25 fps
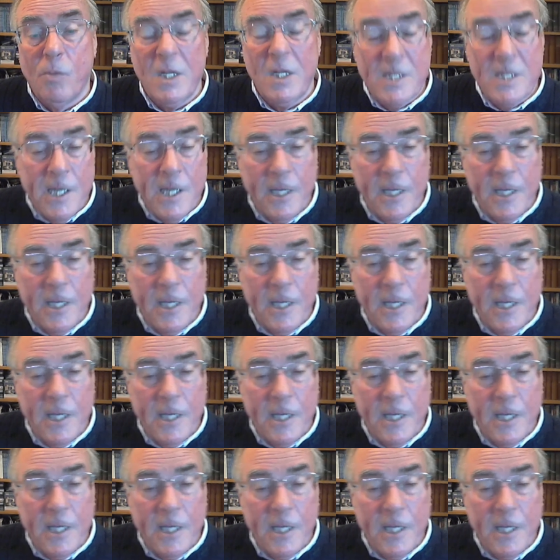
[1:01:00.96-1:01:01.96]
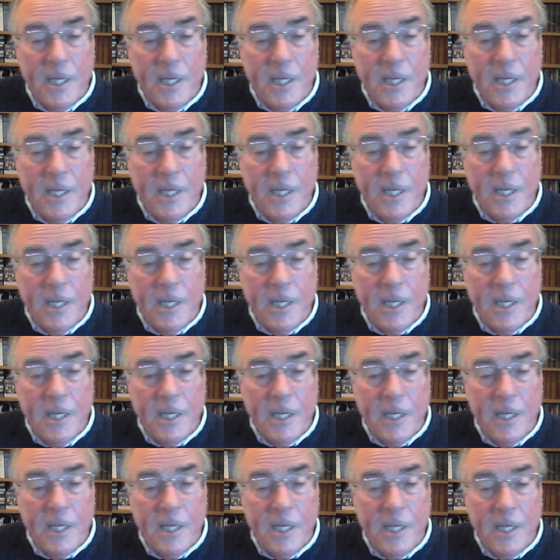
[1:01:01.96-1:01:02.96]
or be taken on uh,
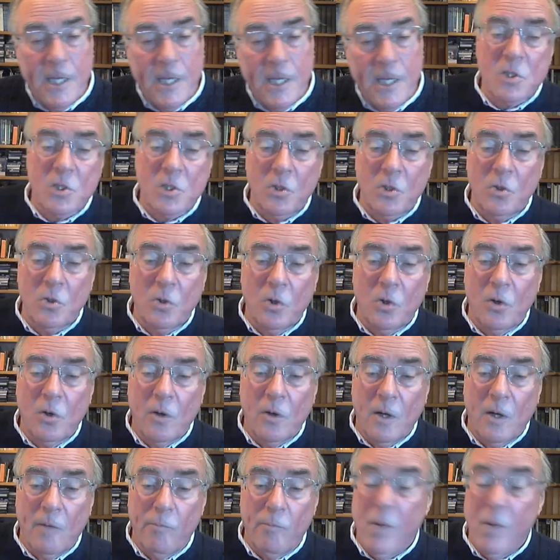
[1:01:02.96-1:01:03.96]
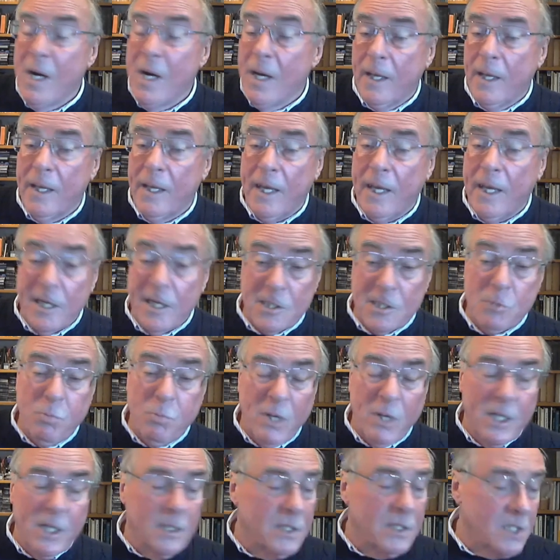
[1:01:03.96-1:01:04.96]
walks or uh, by
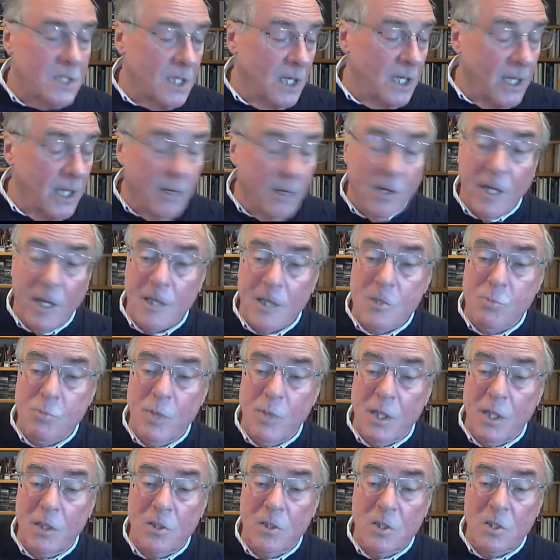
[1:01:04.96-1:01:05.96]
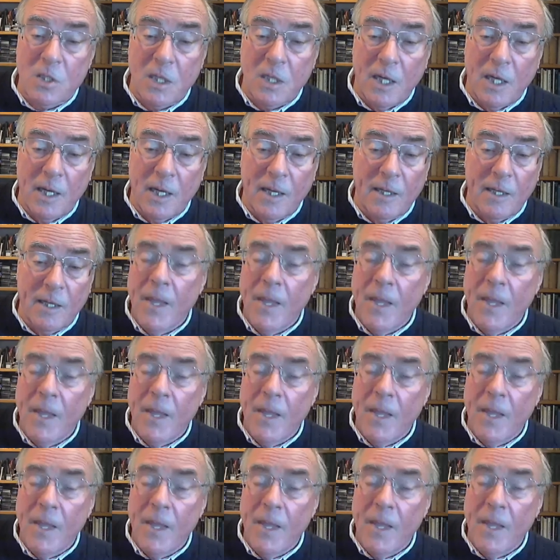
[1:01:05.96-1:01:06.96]
experts, local experts, and
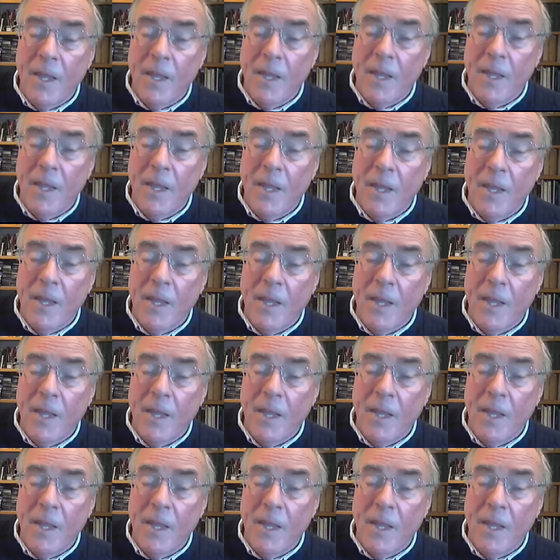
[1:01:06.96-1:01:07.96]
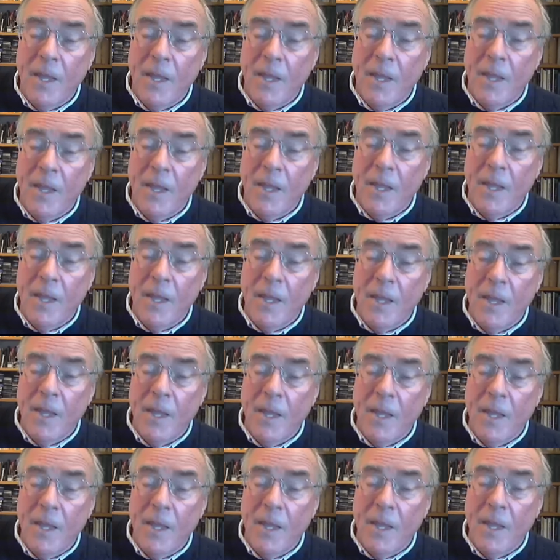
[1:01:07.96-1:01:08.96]
um, and that sort of thing. And if
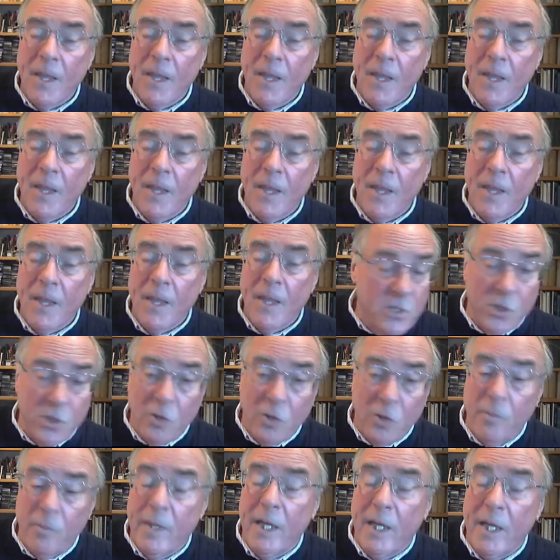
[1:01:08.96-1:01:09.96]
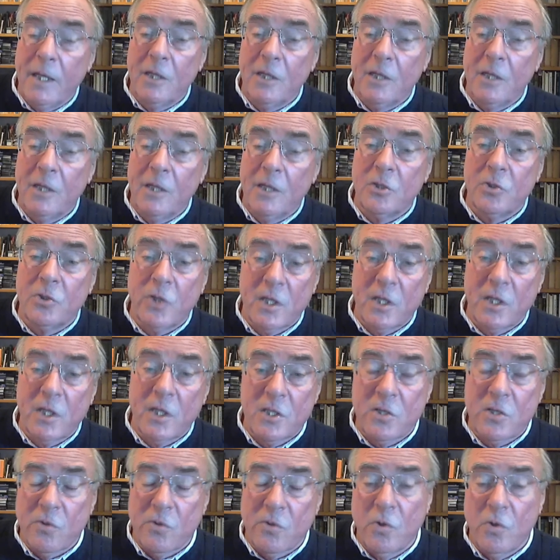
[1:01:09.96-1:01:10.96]
your uh, birds are your main
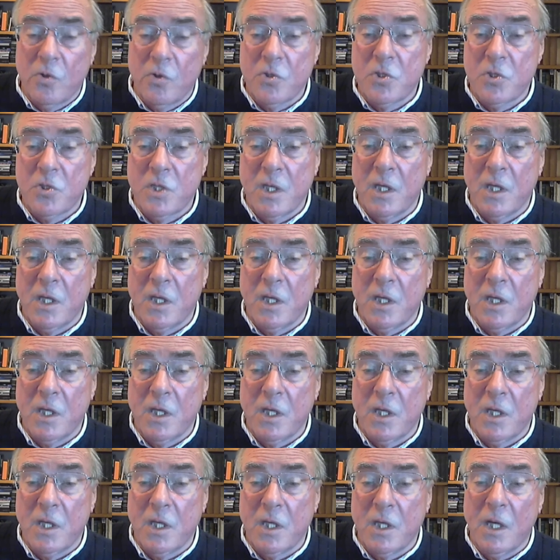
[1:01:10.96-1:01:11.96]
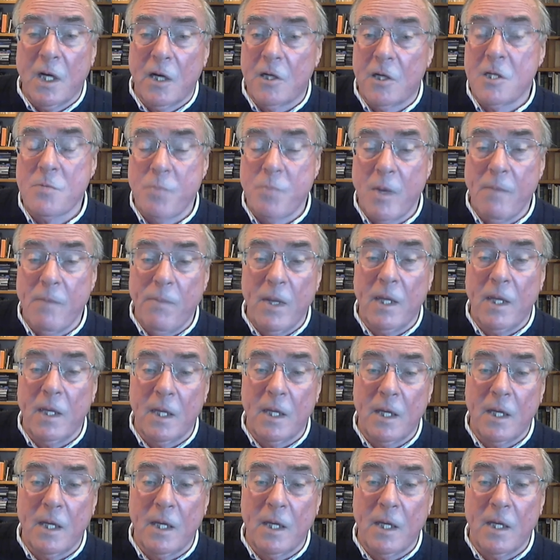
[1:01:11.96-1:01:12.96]
interest, of course, the RSPB is,
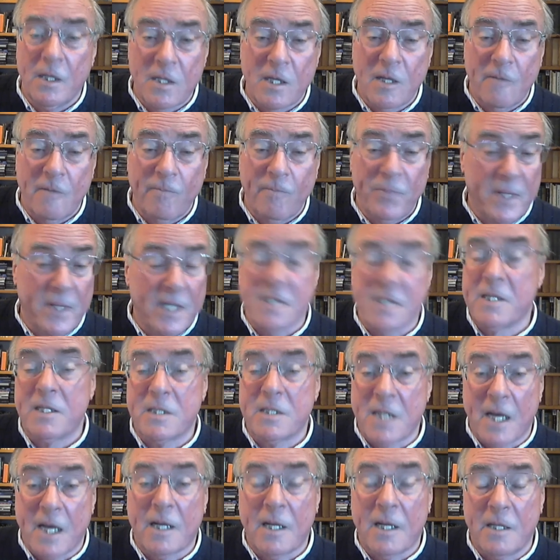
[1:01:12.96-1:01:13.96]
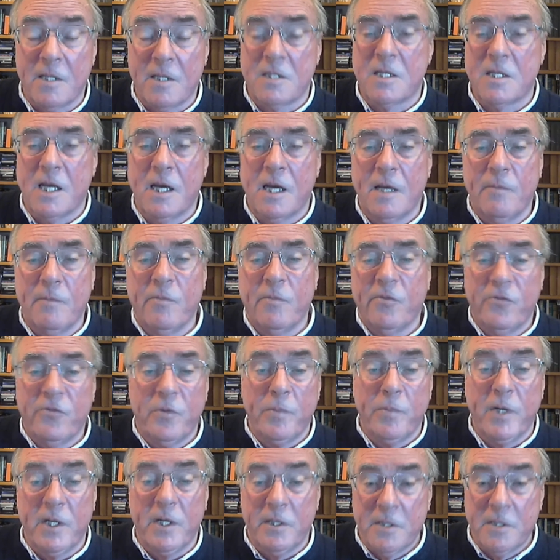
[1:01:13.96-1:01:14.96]
does exactly the same for
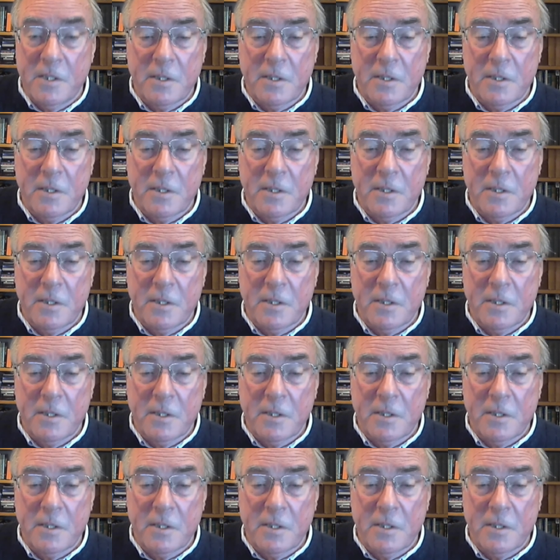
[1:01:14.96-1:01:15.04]
birds.